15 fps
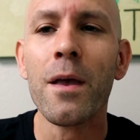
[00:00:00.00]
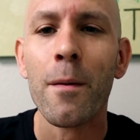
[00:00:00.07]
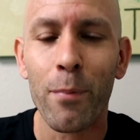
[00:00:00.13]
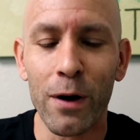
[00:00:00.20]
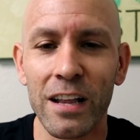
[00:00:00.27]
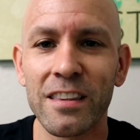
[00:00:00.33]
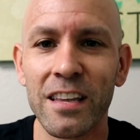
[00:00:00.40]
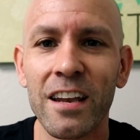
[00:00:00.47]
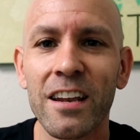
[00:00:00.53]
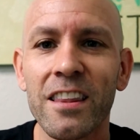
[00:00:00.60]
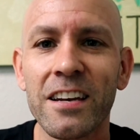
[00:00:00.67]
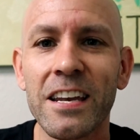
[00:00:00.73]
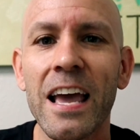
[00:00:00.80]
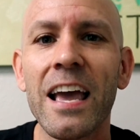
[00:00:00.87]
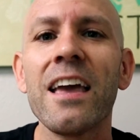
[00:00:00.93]
but at the end of the
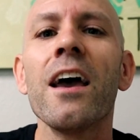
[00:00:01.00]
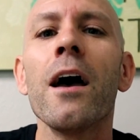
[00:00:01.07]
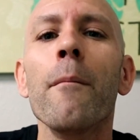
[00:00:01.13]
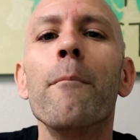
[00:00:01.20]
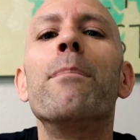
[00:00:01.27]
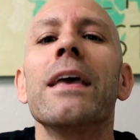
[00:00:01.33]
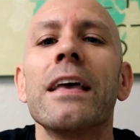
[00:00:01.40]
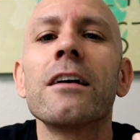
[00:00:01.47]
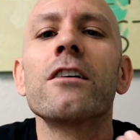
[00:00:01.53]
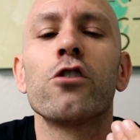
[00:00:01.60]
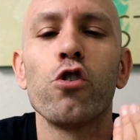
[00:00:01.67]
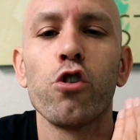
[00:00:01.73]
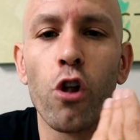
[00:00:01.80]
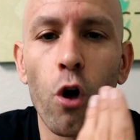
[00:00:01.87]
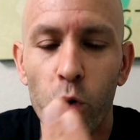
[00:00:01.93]
day, being
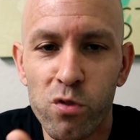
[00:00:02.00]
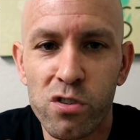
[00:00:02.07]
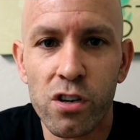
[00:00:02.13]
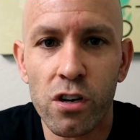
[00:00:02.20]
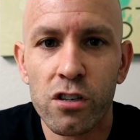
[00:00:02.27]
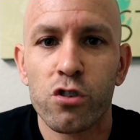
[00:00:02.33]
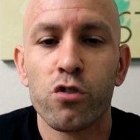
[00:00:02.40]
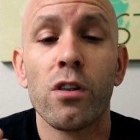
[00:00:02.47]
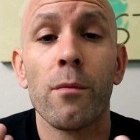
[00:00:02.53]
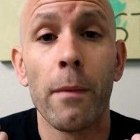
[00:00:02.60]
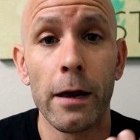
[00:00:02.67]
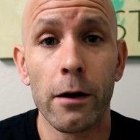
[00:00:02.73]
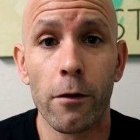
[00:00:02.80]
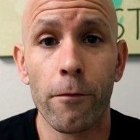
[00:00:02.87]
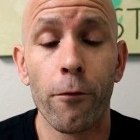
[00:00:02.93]
closer to the
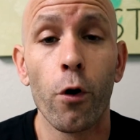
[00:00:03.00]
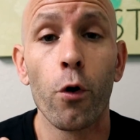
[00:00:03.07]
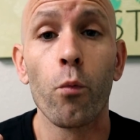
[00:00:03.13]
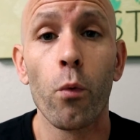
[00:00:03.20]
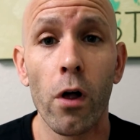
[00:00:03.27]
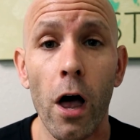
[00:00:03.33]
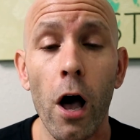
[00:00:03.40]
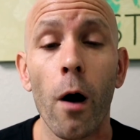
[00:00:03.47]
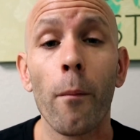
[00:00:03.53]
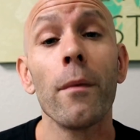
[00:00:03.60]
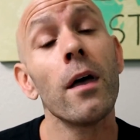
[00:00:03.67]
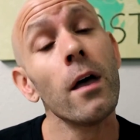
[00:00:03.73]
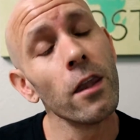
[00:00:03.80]
microphone will help.